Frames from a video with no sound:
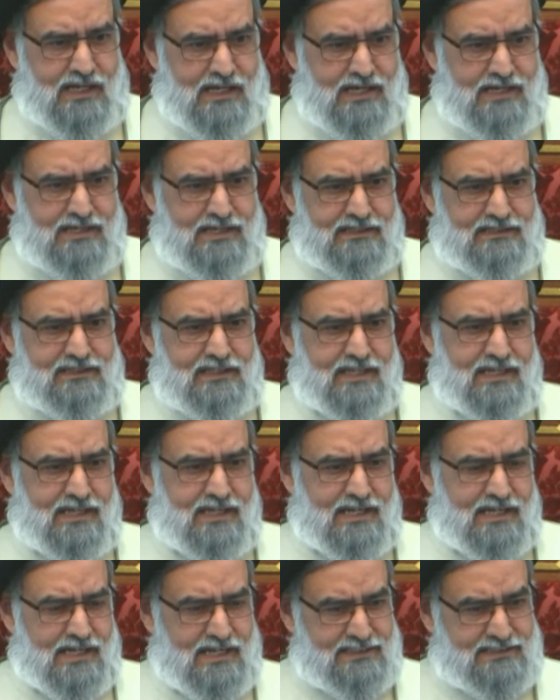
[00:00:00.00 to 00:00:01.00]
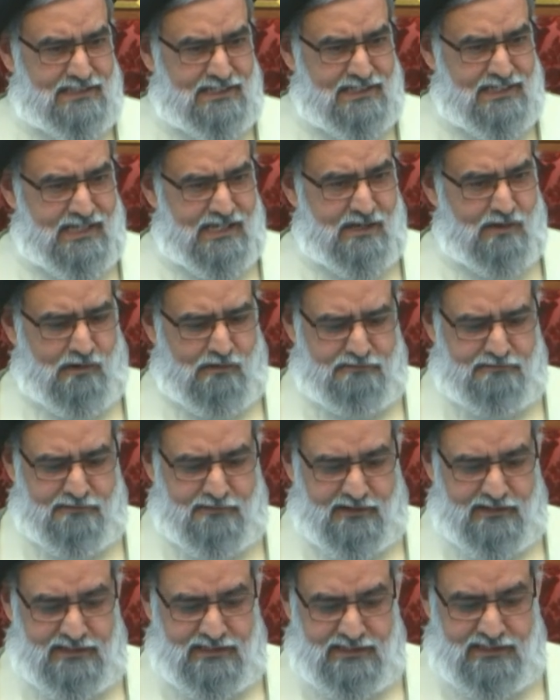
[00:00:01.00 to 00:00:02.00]
ayat as a day of
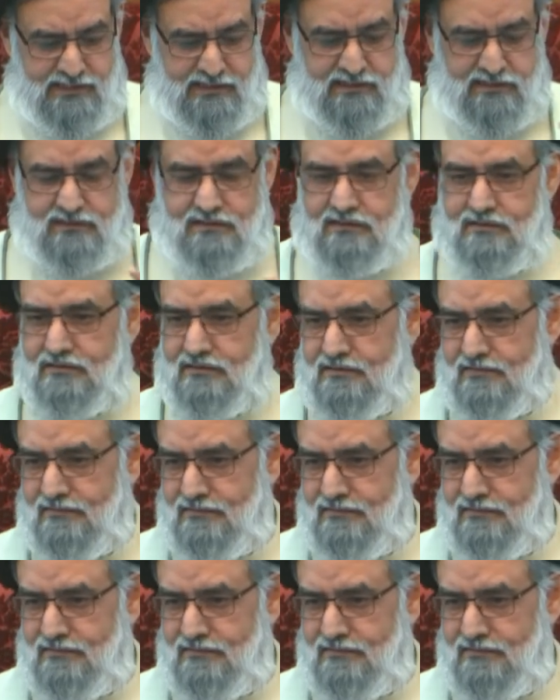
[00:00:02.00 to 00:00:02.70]
Eid.